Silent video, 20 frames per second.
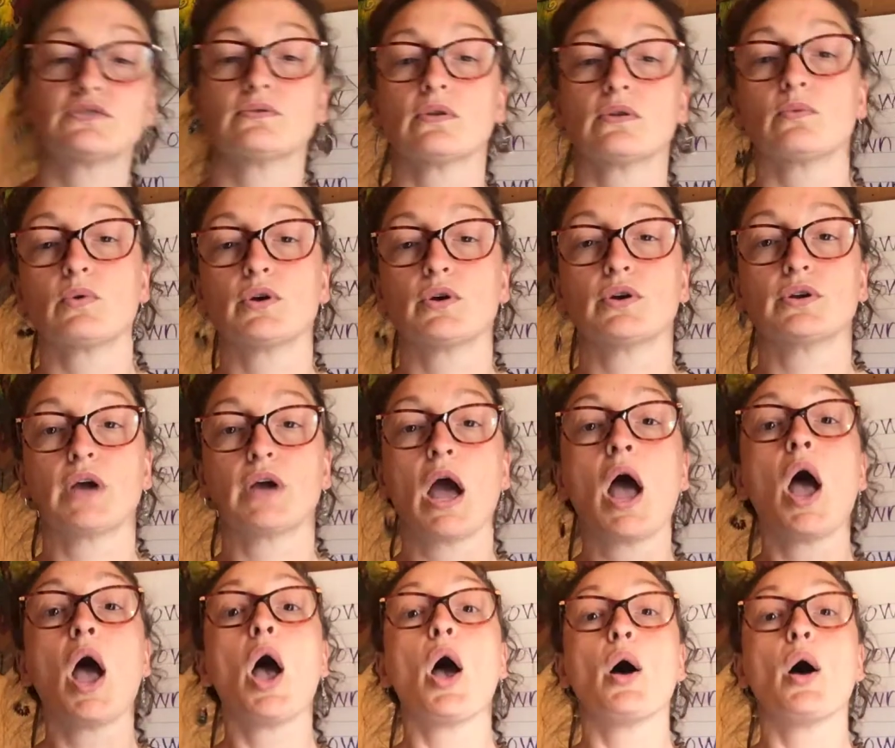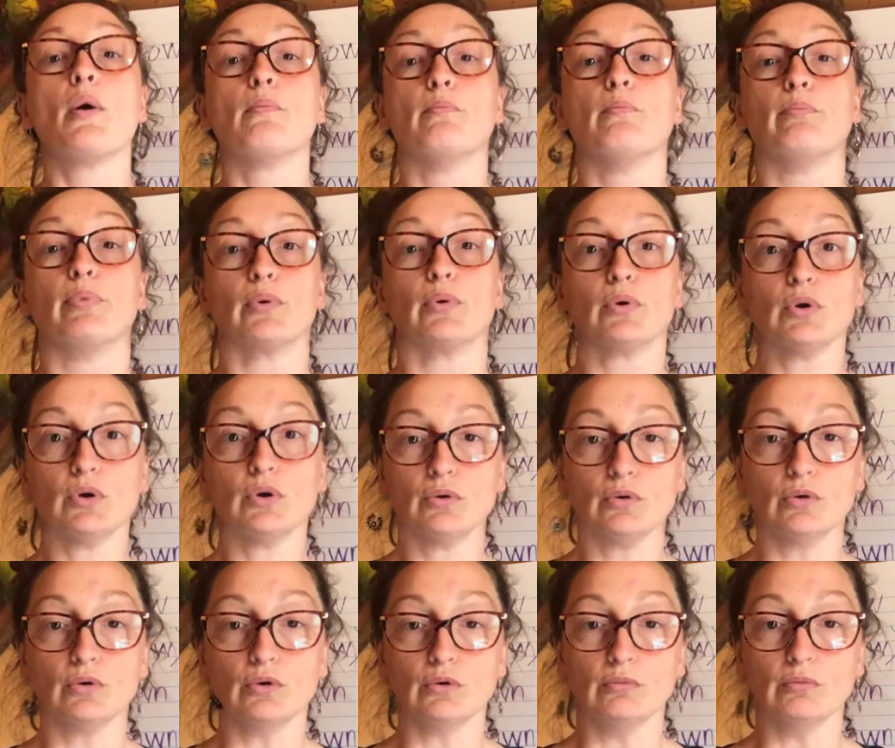word
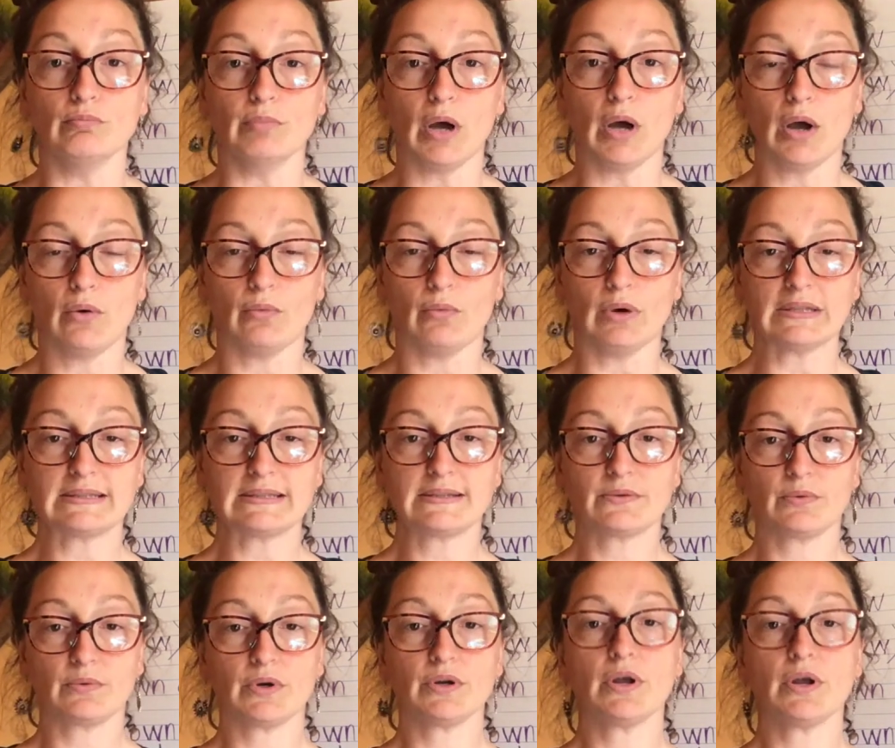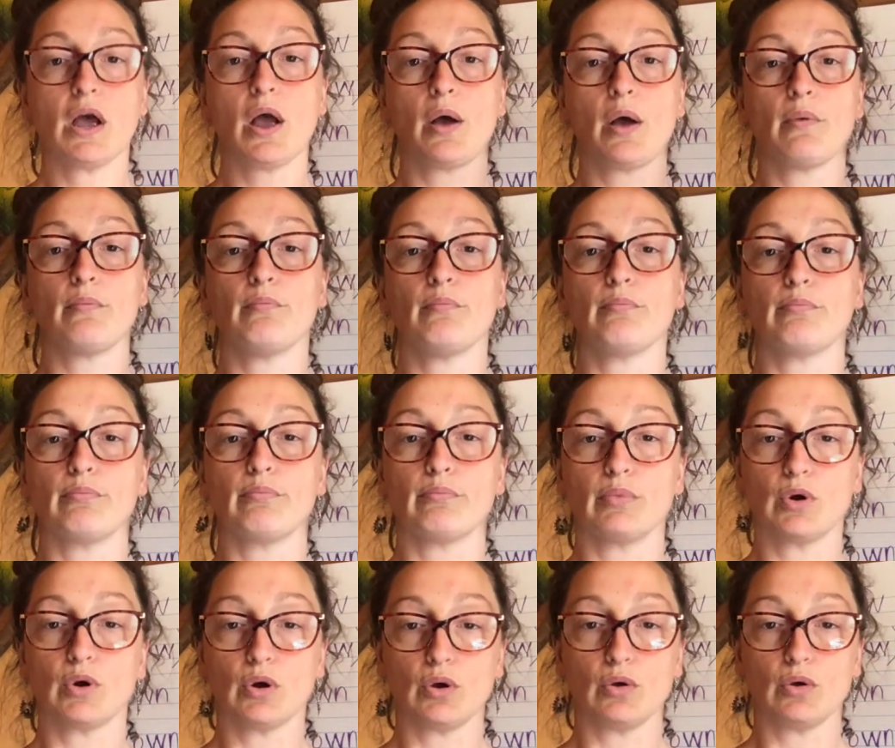broom. What's the word?
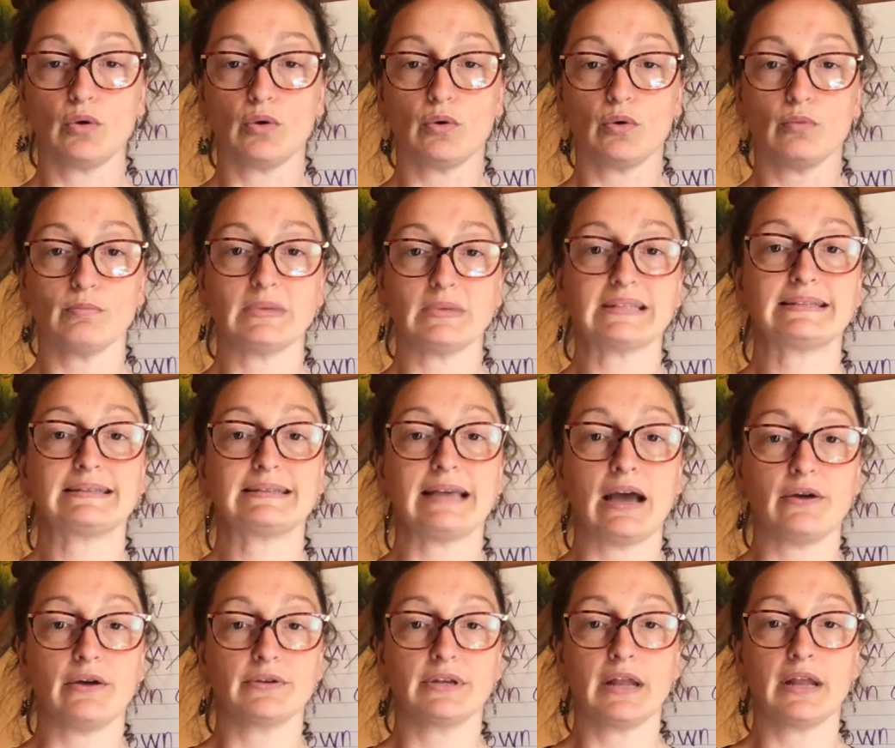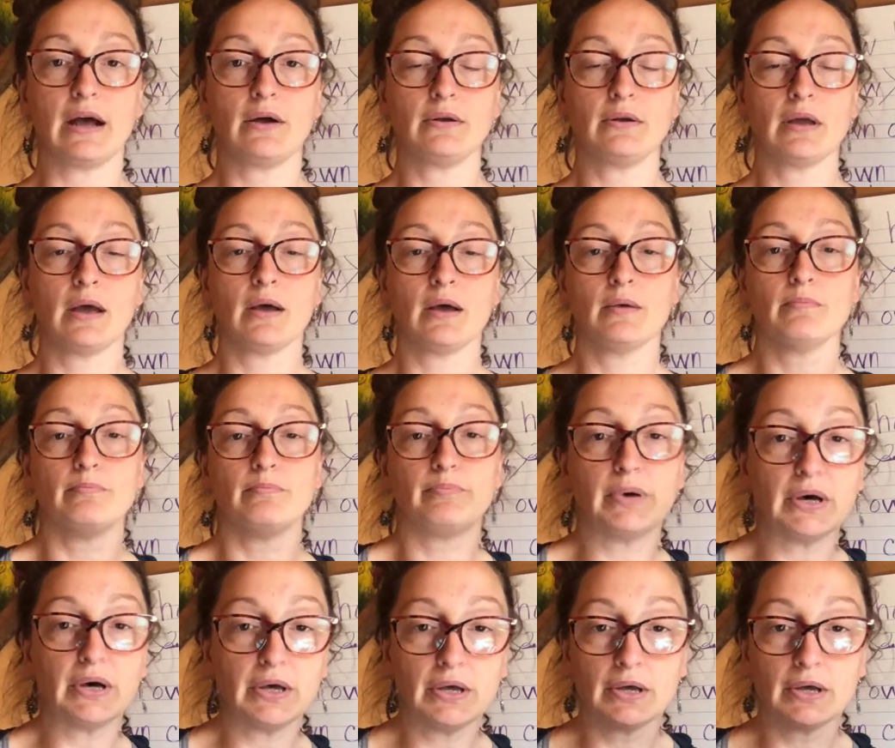Sound it out. B-r-oo-m.